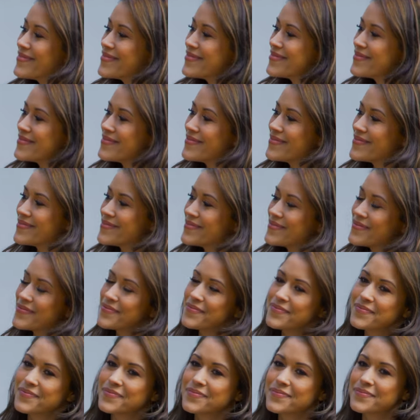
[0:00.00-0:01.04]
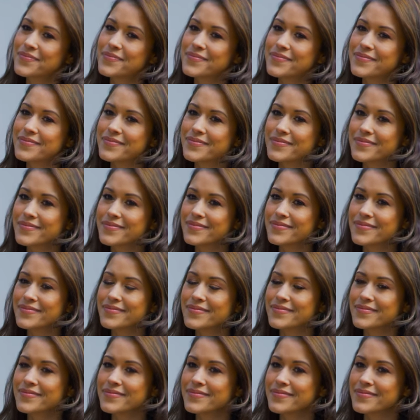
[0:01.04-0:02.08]

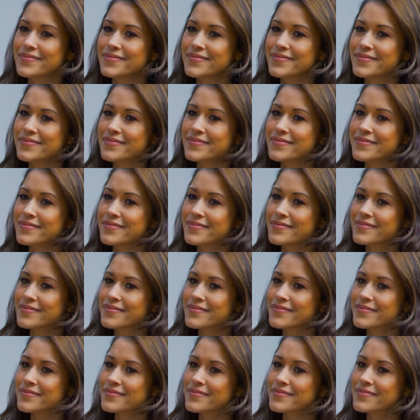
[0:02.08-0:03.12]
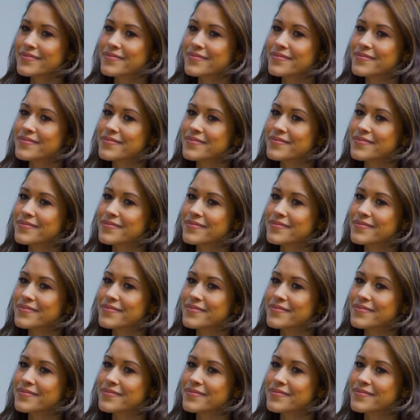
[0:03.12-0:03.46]
The person shown says nothing.